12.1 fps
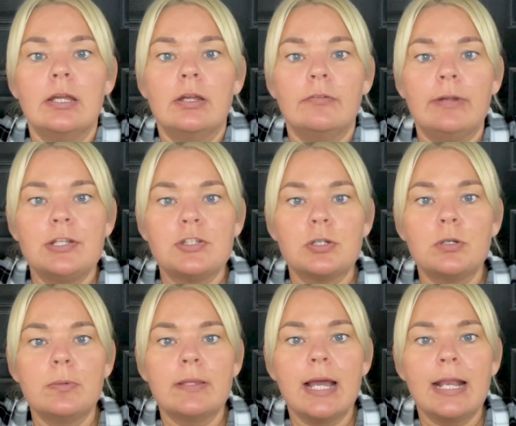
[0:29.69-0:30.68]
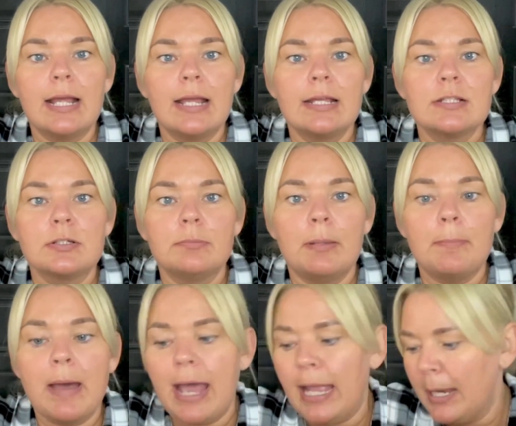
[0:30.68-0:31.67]
Right, to go with that, it's going to be
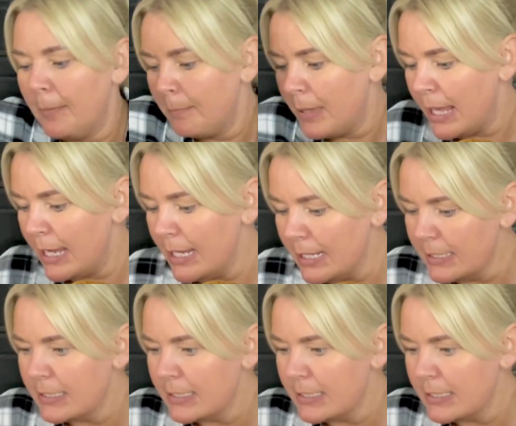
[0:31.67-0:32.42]
pie and peas.